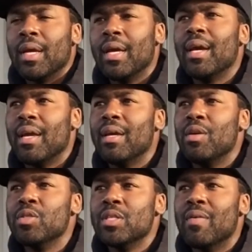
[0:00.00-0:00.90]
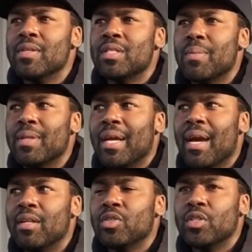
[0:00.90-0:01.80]
Yeah. Usually over the summer, they
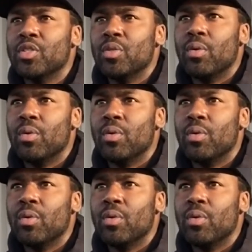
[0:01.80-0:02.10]
kind of trust you.